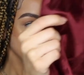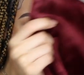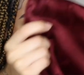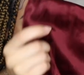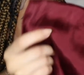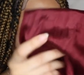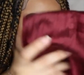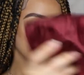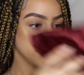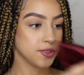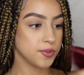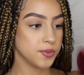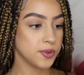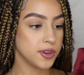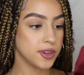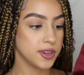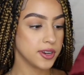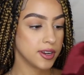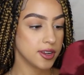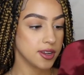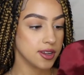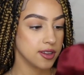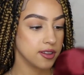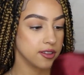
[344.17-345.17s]
This
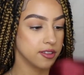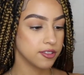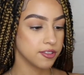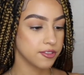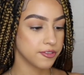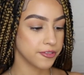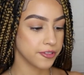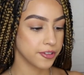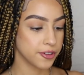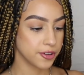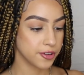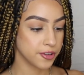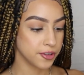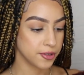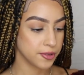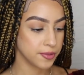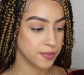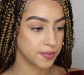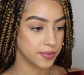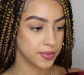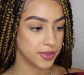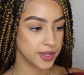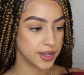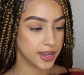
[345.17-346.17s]
one is
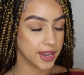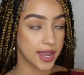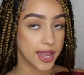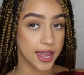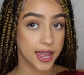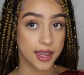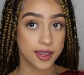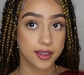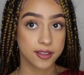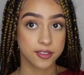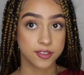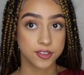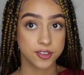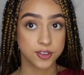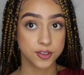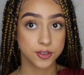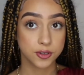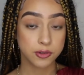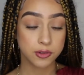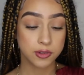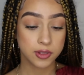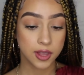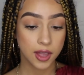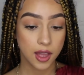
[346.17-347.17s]
from the
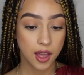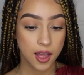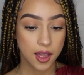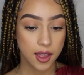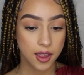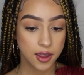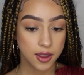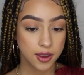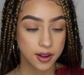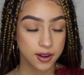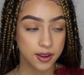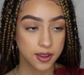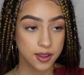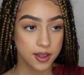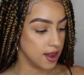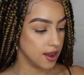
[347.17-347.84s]
Cantu line.